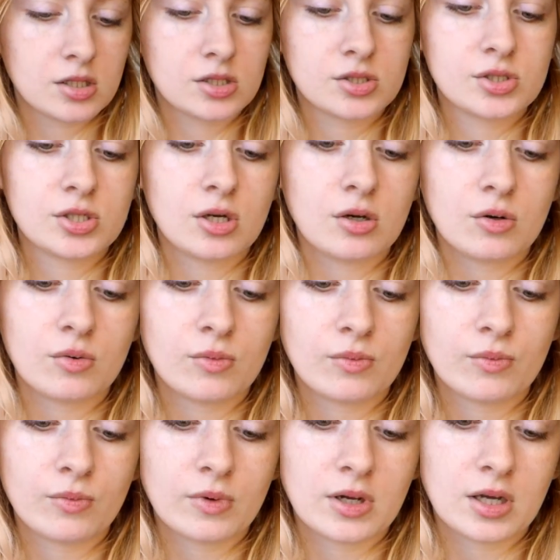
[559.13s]
So
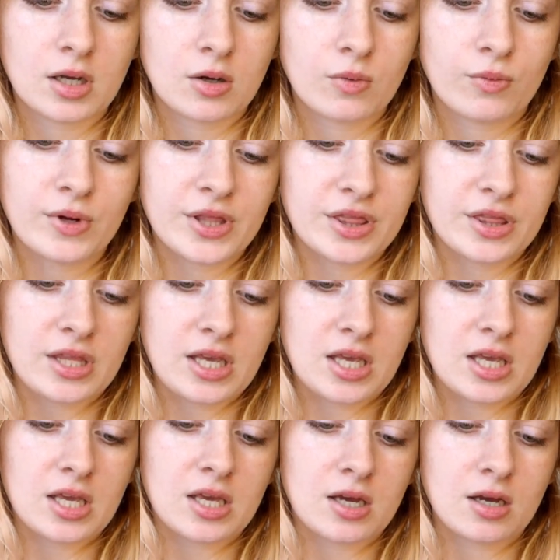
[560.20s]
with
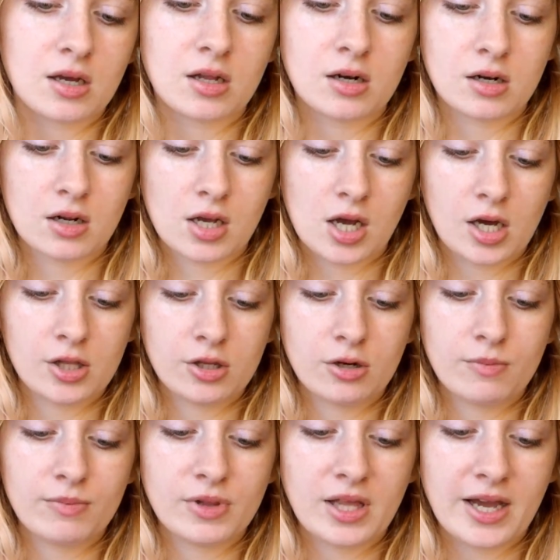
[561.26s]
the other
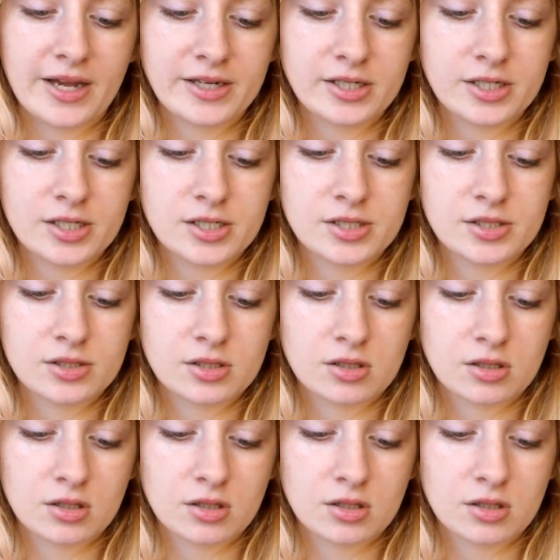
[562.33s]
pliers,